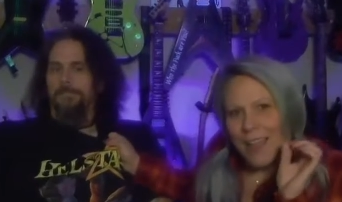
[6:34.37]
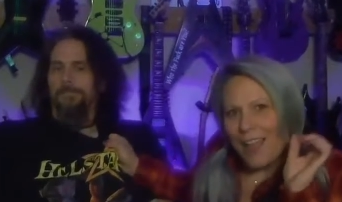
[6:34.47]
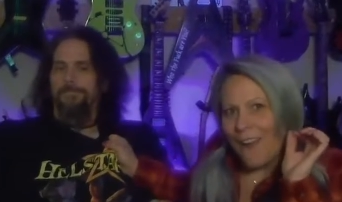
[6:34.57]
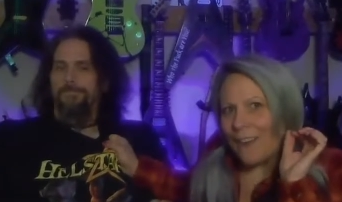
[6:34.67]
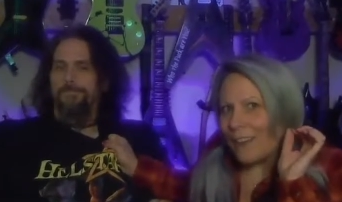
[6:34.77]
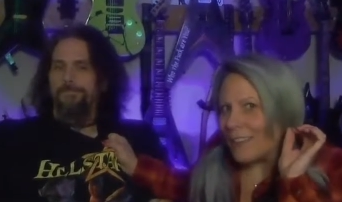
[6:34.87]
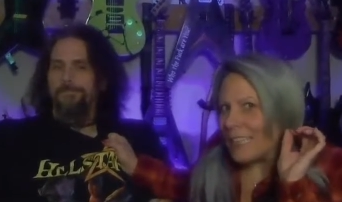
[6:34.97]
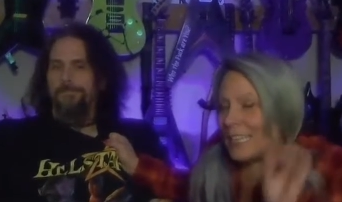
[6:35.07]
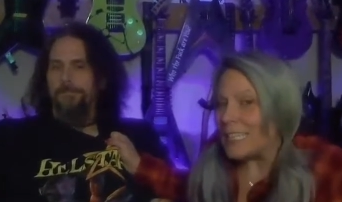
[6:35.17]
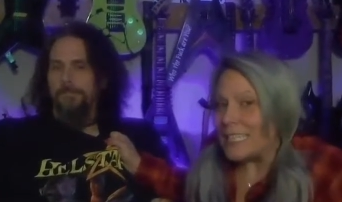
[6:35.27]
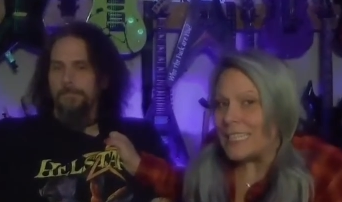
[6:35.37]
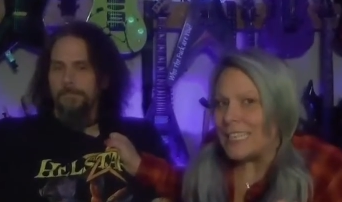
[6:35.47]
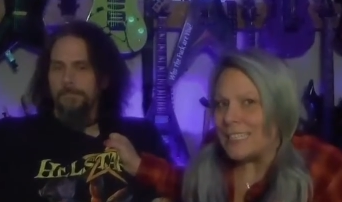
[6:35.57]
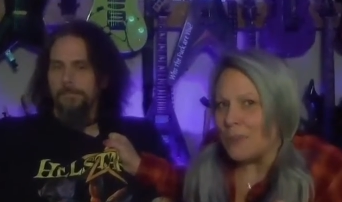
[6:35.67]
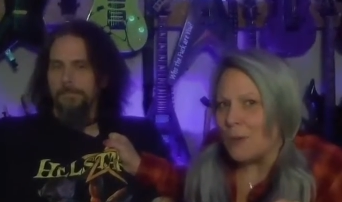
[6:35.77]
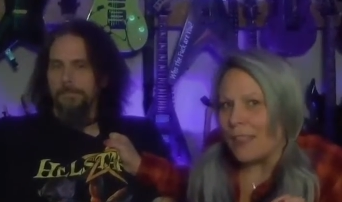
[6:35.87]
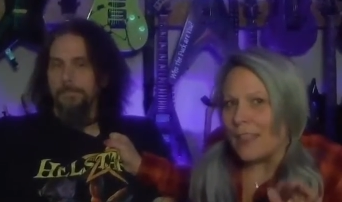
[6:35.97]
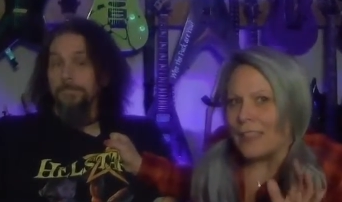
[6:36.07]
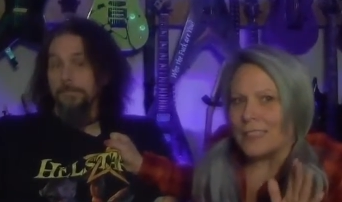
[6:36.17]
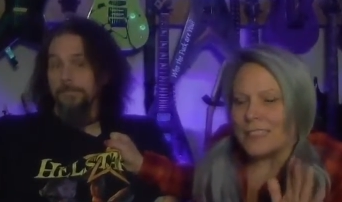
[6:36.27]
Speaker 1: are easy to deal with, and
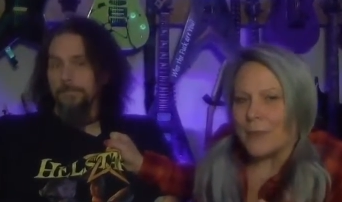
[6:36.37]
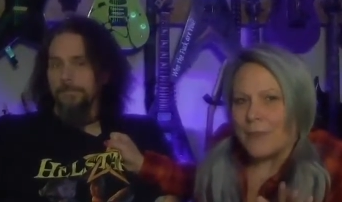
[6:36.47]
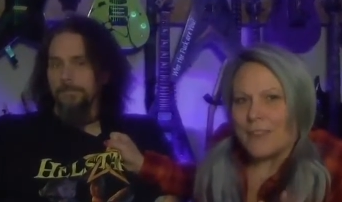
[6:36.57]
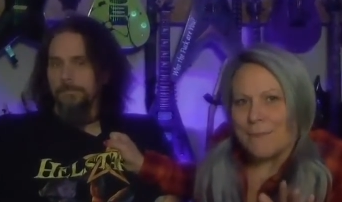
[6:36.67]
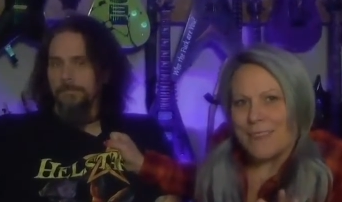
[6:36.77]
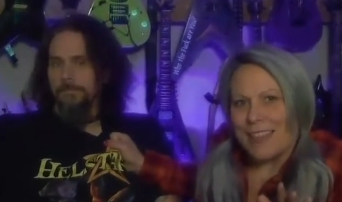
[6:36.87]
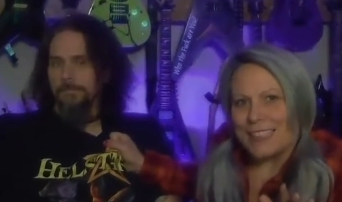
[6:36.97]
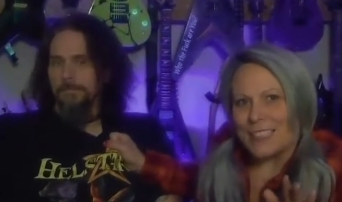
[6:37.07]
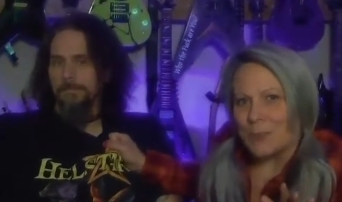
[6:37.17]
some of them not so